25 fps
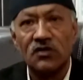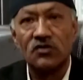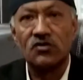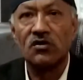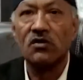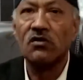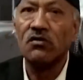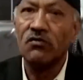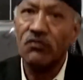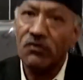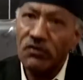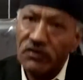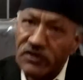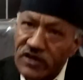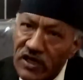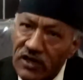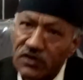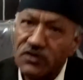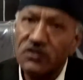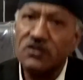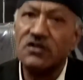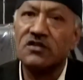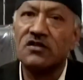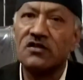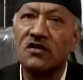So we will take
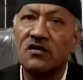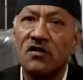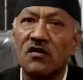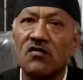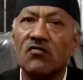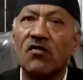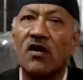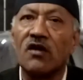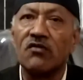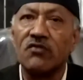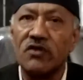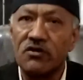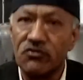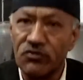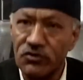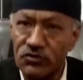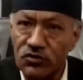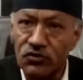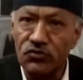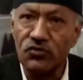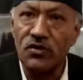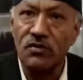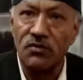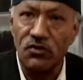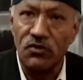decision on what we are going to
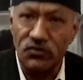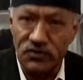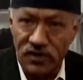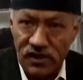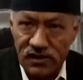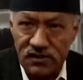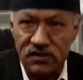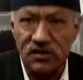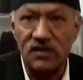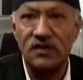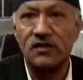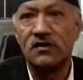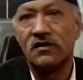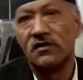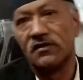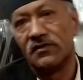do about Darjeeling.